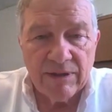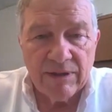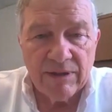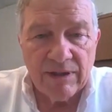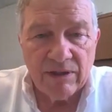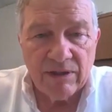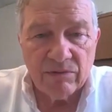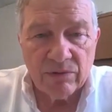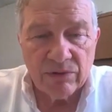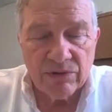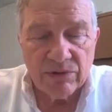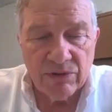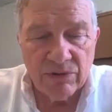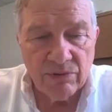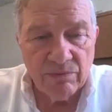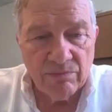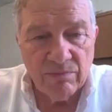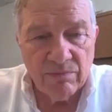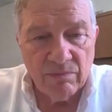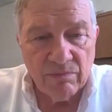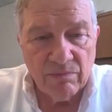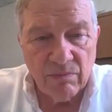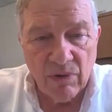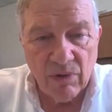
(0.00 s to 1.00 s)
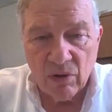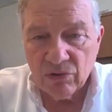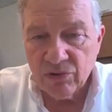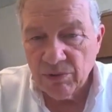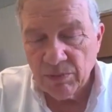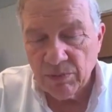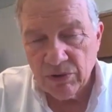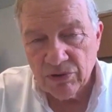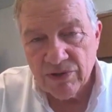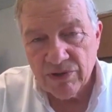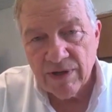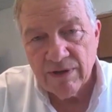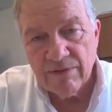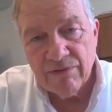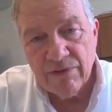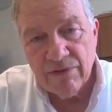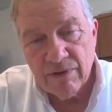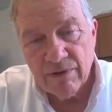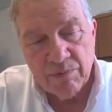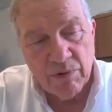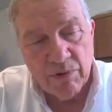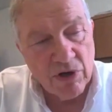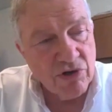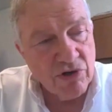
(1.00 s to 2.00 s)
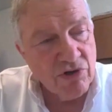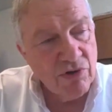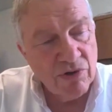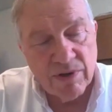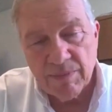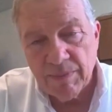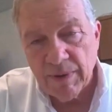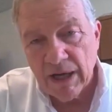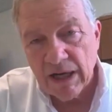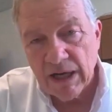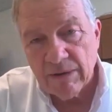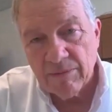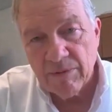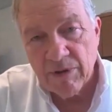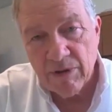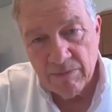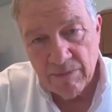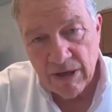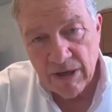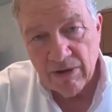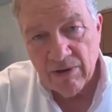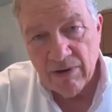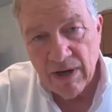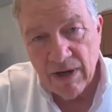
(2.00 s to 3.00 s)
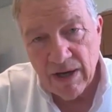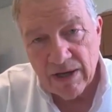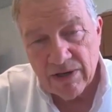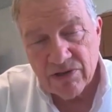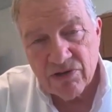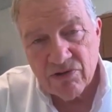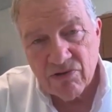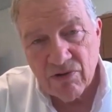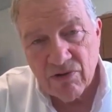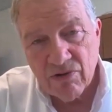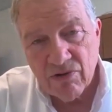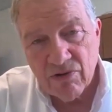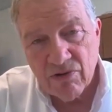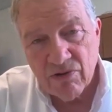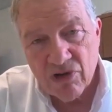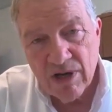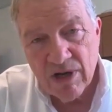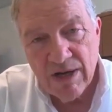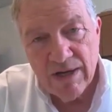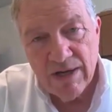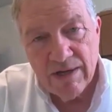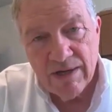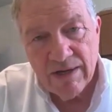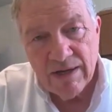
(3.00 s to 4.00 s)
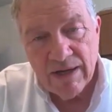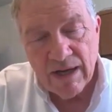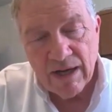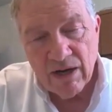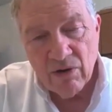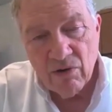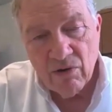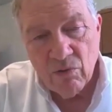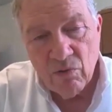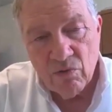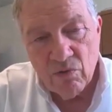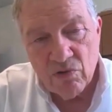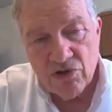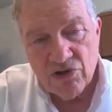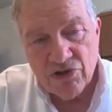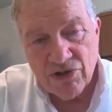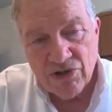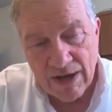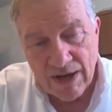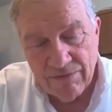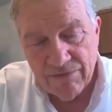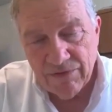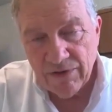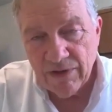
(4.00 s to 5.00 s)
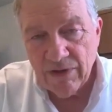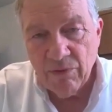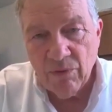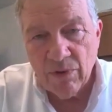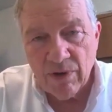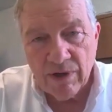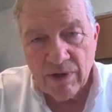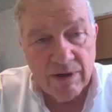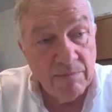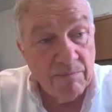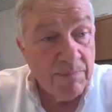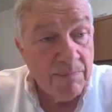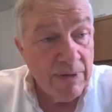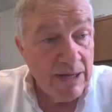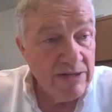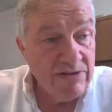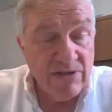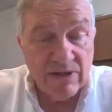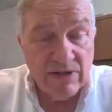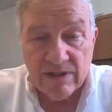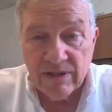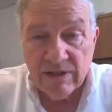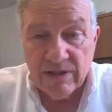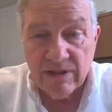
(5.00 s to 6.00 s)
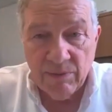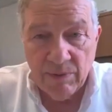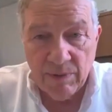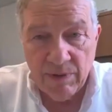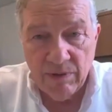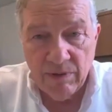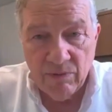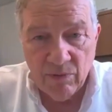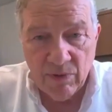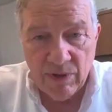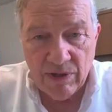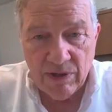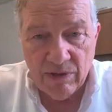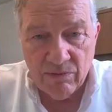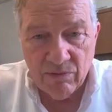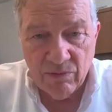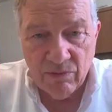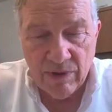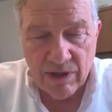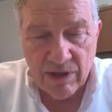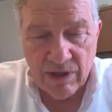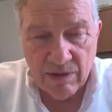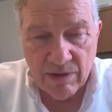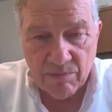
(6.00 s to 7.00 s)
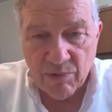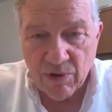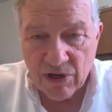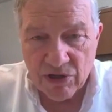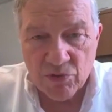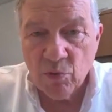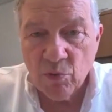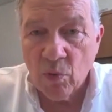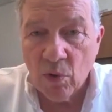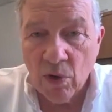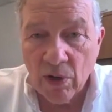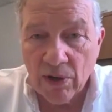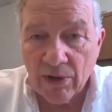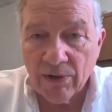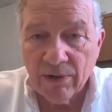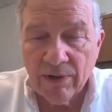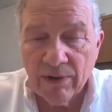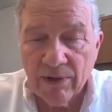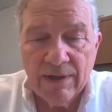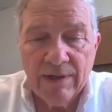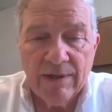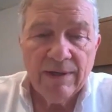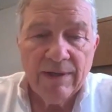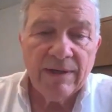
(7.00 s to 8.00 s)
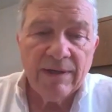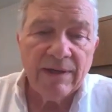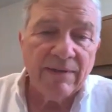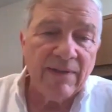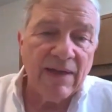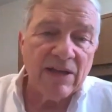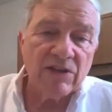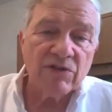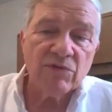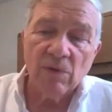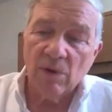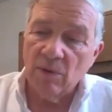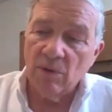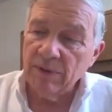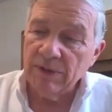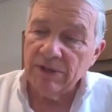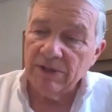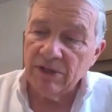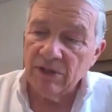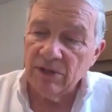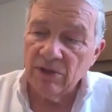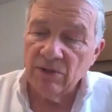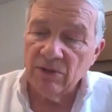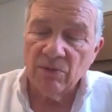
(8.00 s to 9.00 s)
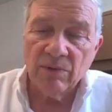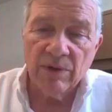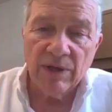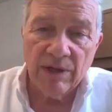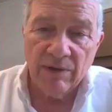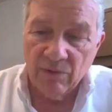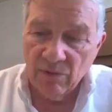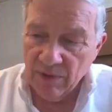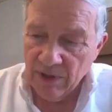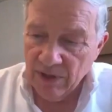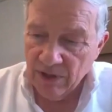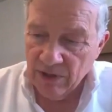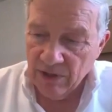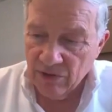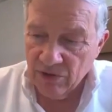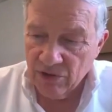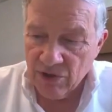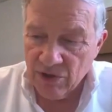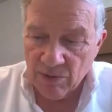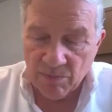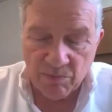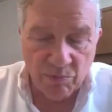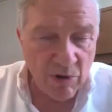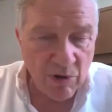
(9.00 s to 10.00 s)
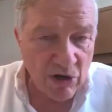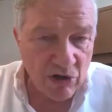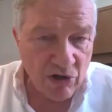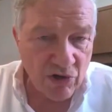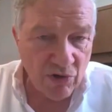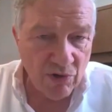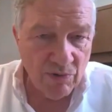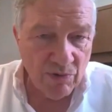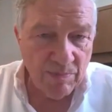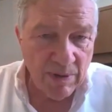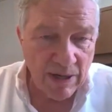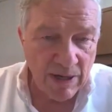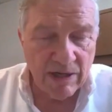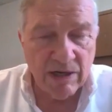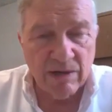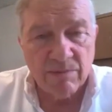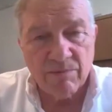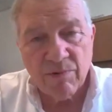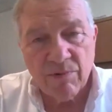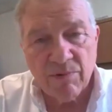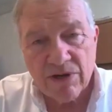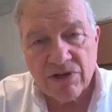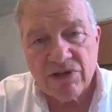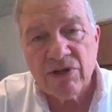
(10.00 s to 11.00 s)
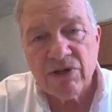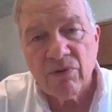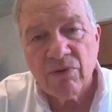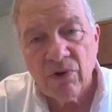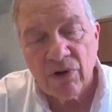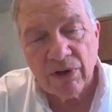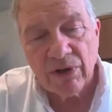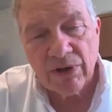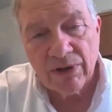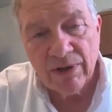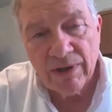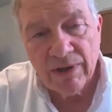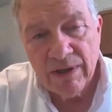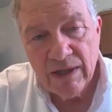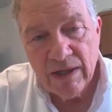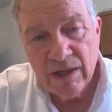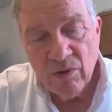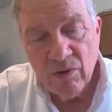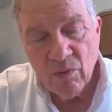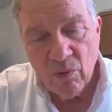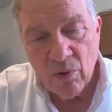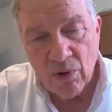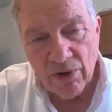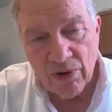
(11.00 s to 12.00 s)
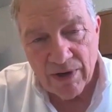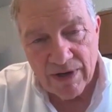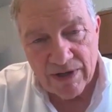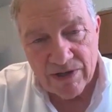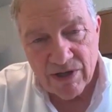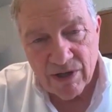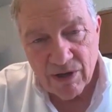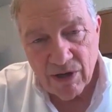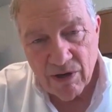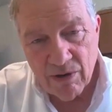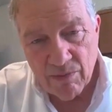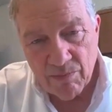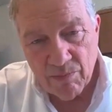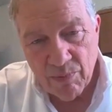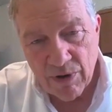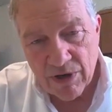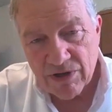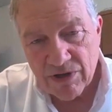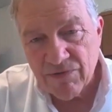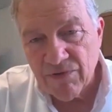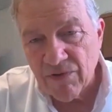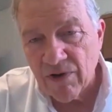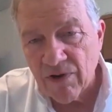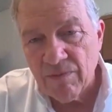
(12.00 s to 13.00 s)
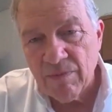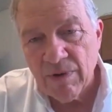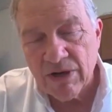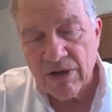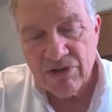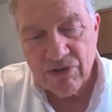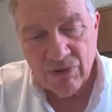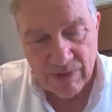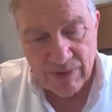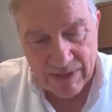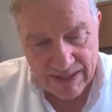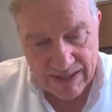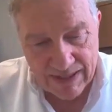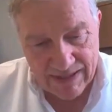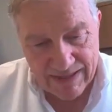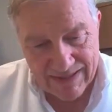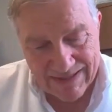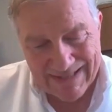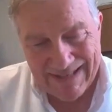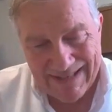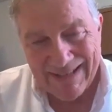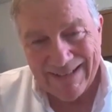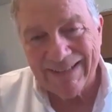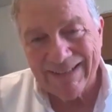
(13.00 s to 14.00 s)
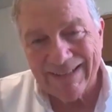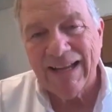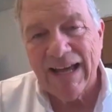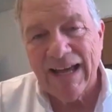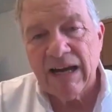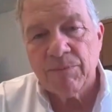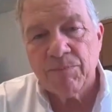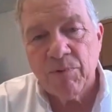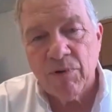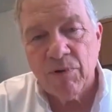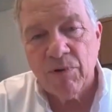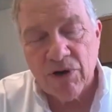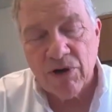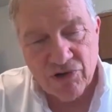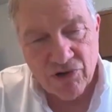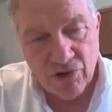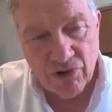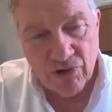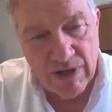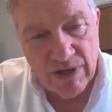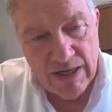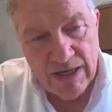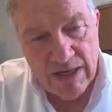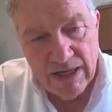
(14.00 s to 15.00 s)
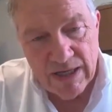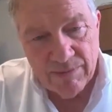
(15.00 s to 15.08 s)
equal to multiples of the pressure at the bottom of the Marianas Trench, how to safely work. And basically we compress water, and that's what we do. We use the pressure by compressing water. Water doesn't compress very much, so it can contain a lot of pressure,